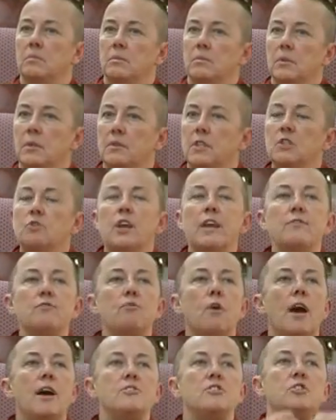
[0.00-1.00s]
which gives
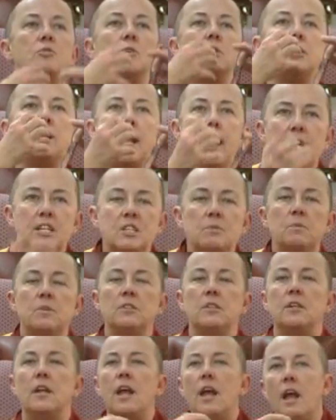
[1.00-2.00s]
rise to
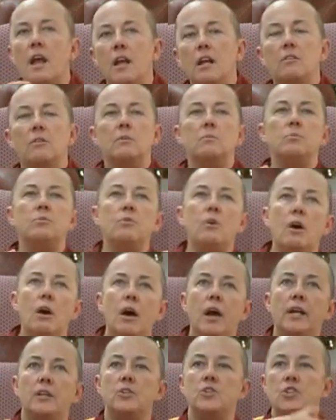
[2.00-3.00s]
attachment and anger and
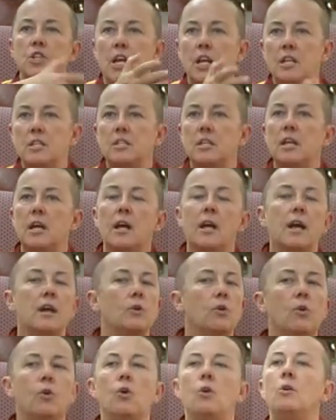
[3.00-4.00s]
pride and jealousy and
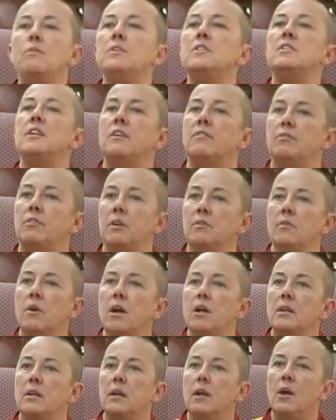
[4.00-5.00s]
all the suffering,
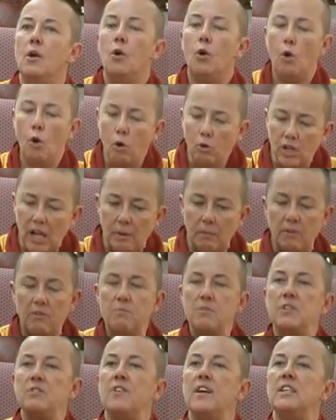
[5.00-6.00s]
right? All coming
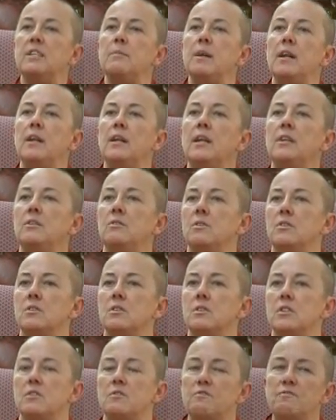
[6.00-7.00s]
from this fundamental ignorance,
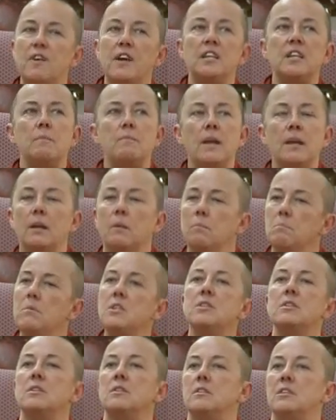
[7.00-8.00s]
this fundamental
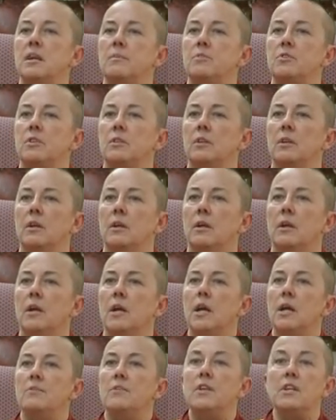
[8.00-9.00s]
misconception
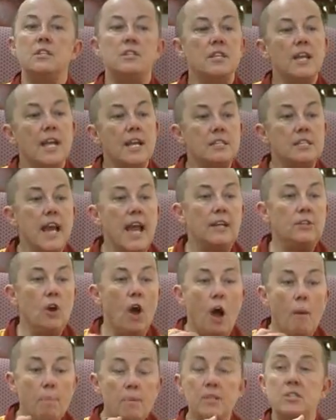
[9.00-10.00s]
that is the exact
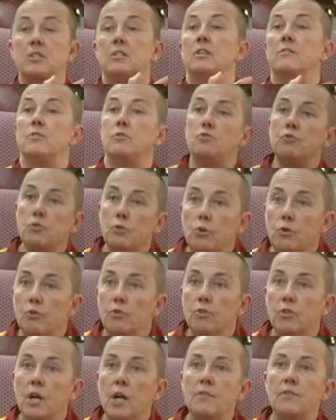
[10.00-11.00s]
opposite of the
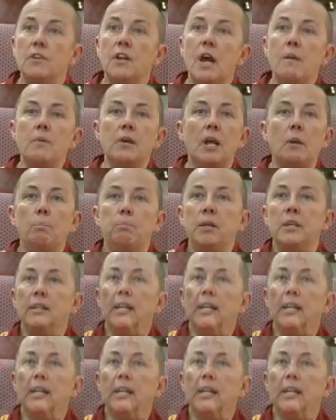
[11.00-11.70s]
truth, that I'm a completely